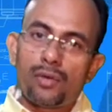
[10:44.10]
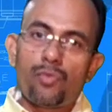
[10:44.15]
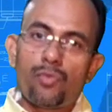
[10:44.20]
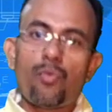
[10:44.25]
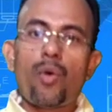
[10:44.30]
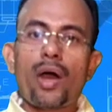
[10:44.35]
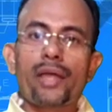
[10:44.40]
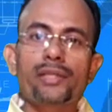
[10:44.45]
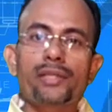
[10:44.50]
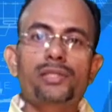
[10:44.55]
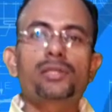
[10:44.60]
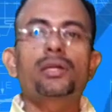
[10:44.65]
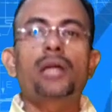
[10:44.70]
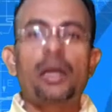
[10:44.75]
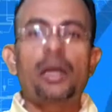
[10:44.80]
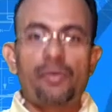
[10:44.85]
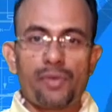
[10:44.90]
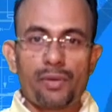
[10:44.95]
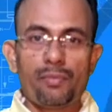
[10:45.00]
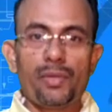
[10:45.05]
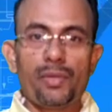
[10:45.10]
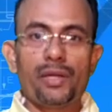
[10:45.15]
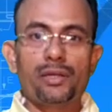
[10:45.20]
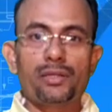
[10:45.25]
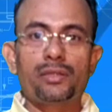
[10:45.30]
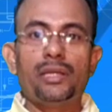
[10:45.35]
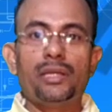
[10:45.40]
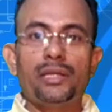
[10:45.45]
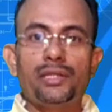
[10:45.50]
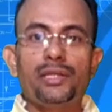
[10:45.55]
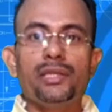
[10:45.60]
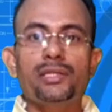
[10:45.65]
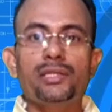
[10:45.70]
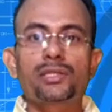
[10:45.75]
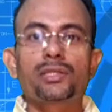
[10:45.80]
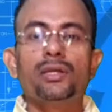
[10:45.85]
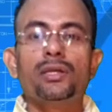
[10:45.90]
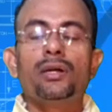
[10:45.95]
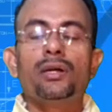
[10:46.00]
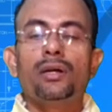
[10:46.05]
white government. That
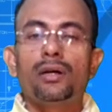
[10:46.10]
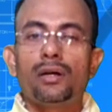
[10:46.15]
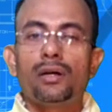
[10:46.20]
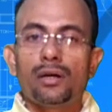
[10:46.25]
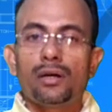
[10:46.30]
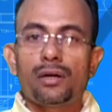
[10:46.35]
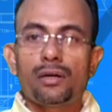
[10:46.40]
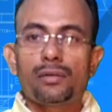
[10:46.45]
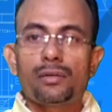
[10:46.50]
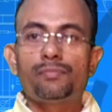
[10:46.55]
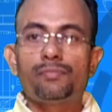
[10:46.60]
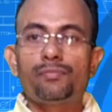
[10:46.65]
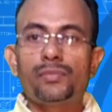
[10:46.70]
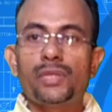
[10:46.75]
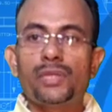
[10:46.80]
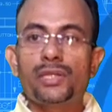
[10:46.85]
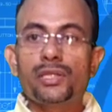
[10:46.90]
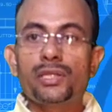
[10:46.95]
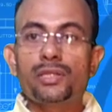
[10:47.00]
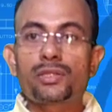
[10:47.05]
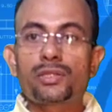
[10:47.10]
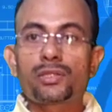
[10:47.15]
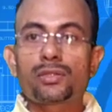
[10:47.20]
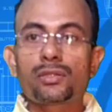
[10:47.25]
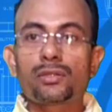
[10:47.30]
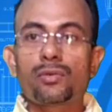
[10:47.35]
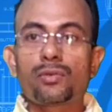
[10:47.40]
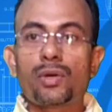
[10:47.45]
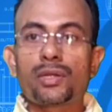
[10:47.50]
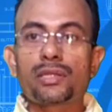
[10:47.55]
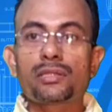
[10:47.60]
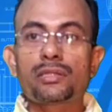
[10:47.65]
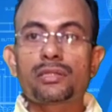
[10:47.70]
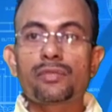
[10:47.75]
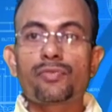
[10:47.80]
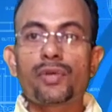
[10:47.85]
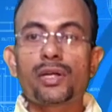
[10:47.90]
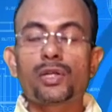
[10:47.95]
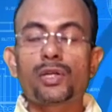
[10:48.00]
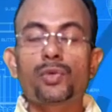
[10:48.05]
is what is
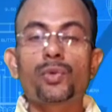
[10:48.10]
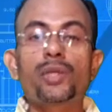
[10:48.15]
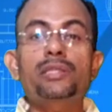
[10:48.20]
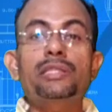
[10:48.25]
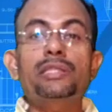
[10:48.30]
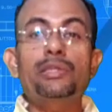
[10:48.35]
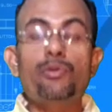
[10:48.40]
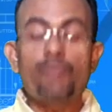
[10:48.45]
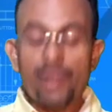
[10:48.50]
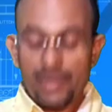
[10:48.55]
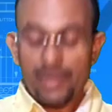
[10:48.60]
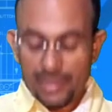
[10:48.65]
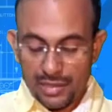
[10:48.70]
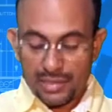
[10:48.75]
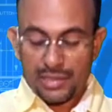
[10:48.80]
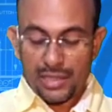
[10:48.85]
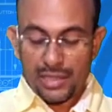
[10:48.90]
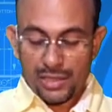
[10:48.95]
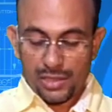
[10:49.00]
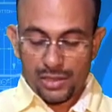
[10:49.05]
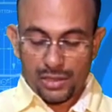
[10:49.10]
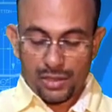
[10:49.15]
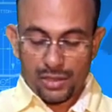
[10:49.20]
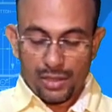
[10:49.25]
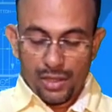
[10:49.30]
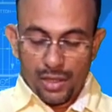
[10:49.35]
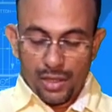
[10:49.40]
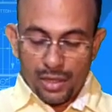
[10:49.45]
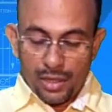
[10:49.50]
referred to as human disaster.